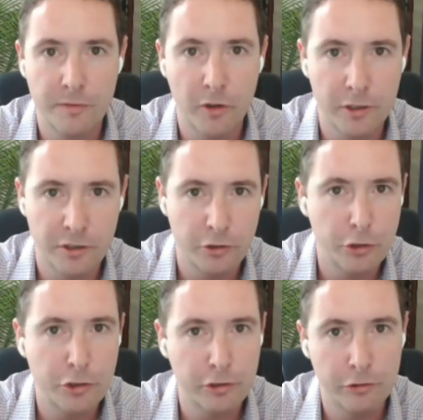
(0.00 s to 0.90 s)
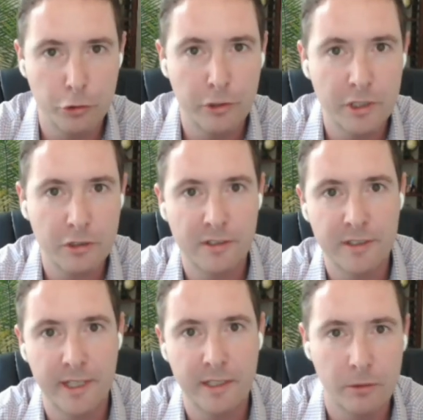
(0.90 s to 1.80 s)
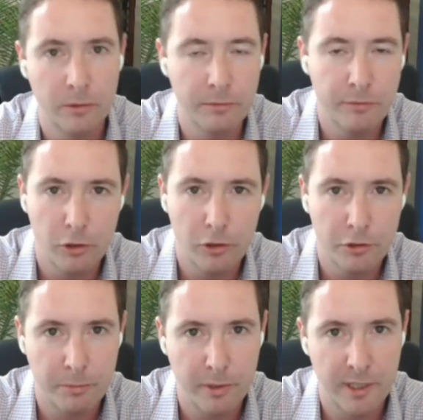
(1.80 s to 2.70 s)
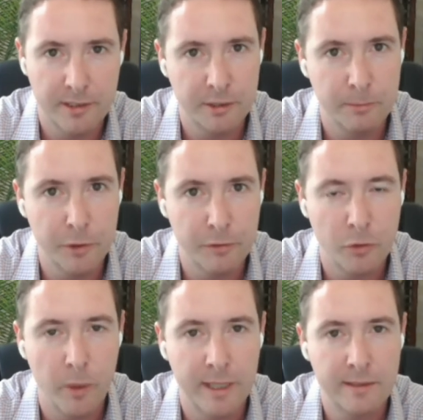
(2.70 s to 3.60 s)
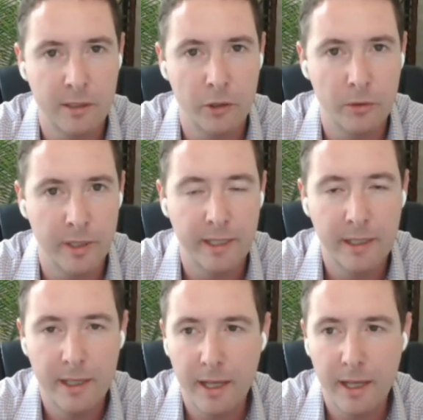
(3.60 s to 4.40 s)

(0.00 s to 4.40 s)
Florida is a judicial state, so the foreclosure process moves quite slowly